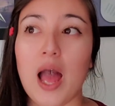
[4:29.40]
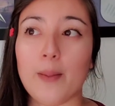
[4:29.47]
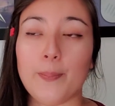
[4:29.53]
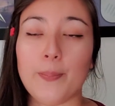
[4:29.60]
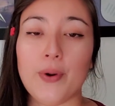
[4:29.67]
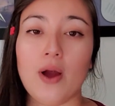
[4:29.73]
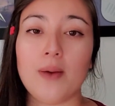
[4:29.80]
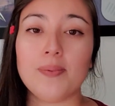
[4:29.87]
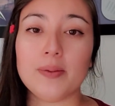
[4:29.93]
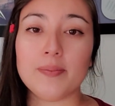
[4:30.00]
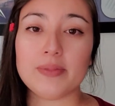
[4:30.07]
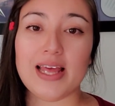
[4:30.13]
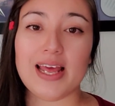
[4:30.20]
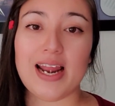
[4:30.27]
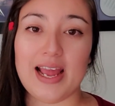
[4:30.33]
A
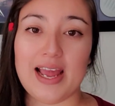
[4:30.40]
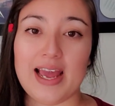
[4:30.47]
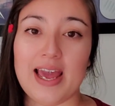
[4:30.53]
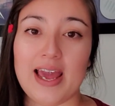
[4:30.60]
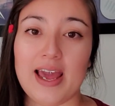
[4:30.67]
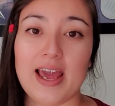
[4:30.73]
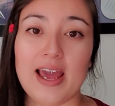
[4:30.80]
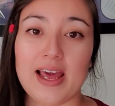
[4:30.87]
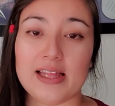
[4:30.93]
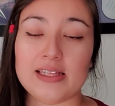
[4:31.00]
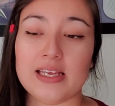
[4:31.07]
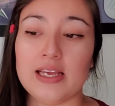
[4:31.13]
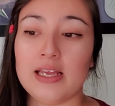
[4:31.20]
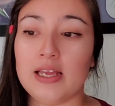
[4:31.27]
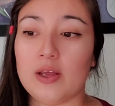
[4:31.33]
problem that I had
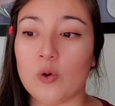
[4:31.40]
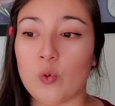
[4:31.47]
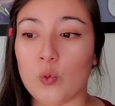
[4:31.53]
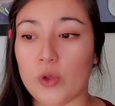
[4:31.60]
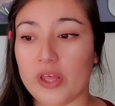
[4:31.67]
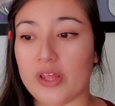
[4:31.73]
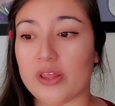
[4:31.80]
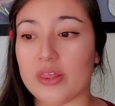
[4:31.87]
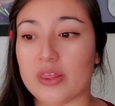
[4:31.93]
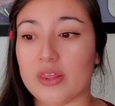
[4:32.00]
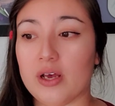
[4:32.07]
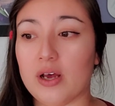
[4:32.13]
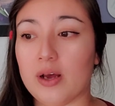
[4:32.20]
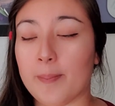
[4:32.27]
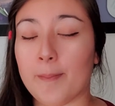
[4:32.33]
with
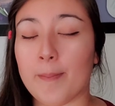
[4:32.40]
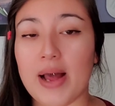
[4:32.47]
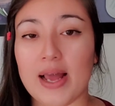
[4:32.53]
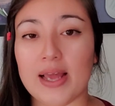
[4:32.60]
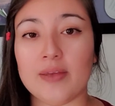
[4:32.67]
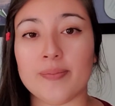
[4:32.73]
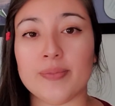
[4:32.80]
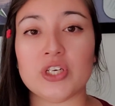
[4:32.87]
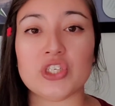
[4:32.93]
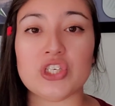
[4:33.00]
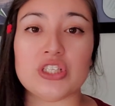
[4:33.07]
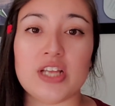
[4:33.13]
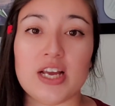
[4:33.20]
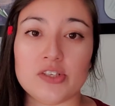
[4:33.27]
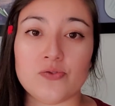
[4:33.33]
buying
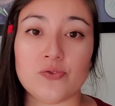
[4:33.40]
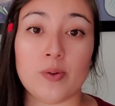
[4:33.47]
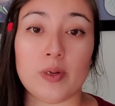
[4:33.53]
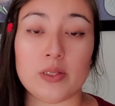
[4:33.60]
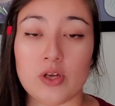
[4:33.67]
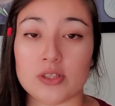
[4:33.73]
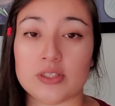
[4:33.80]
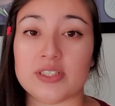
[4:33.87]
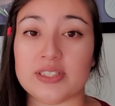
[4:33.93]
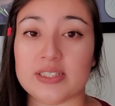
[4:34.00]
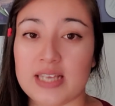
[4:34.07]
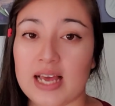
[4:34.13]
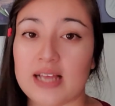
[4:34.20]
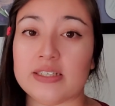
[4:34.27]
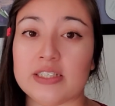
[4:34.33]
merchandise from another
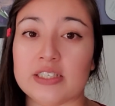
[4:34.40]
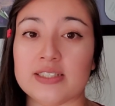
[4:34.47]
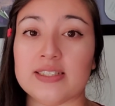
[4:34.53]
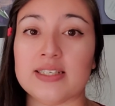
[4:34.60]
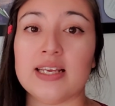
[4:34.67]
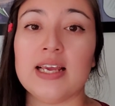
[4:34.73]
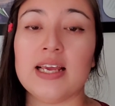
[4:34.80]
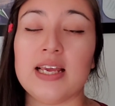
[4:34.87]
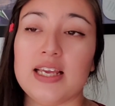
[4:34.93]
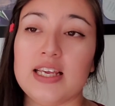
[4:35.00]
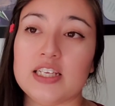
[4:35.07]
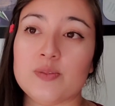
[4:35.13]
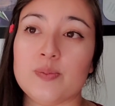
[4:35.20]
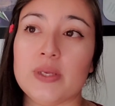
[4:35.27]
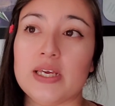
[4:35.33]
sellers
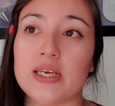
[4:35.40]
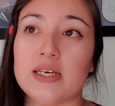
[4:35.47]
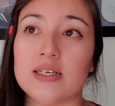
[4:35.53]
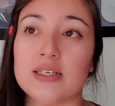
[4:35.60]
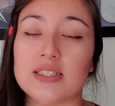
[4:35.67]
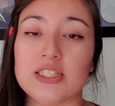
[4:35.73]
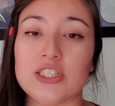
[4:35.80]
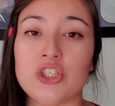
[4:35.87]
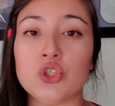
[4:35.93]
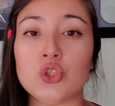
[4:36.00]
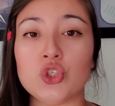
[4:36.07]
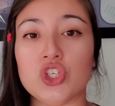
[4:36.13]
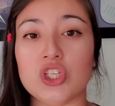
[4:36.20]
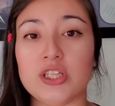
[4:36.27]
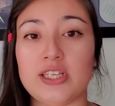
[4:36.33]
is because
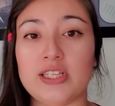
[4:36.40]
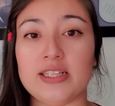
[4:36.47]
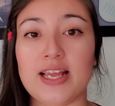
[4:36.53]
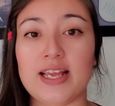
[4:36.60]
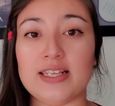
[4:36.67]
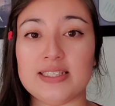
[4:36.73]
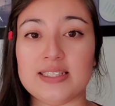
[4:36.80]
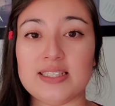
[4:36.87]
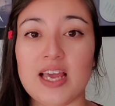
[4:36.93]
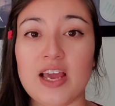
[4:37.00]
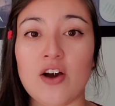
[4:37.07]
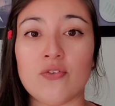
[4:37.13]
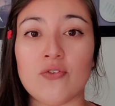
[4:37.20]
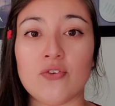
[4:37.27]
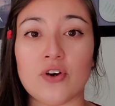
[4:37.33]
usually they
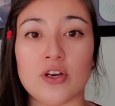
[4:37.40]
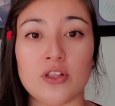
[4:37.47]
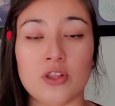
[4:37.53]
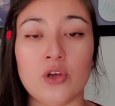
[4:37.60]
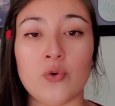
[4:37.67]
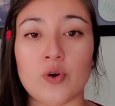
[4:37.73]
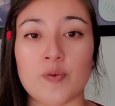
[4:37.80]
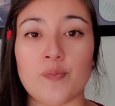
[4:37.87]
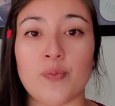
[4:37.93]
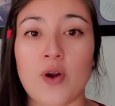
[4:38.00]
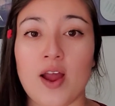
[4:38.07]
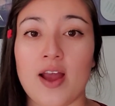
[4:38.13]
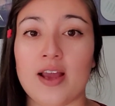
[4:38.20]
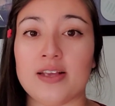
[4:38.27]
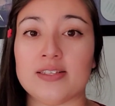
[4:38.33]
sell for a lower
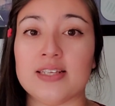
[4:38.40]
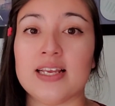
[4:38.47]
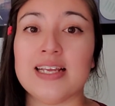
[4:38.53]
price